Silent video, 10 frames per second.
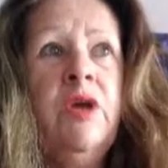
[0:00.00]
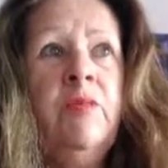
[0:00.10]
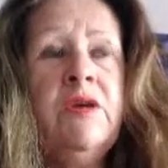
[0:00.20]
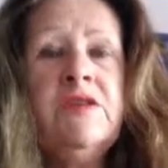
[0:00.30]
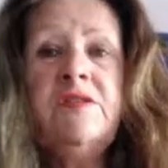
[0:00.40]

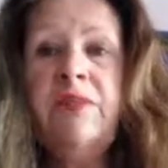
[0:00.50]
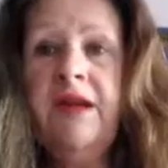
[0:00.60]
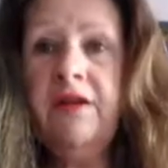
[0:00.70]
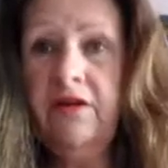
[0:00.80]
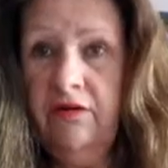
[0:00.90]
because the
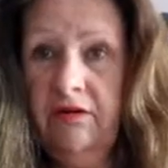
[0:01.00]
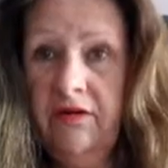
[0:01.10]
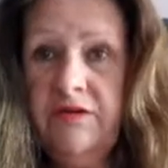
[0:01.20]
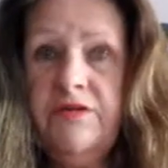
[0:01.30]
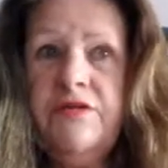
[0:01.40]
planet
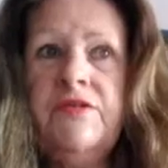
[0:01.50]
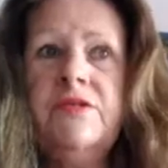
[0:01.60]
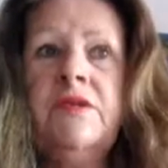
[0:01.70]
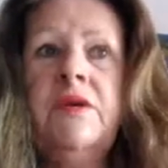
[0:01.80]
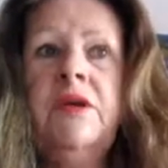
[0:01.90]
Uranus,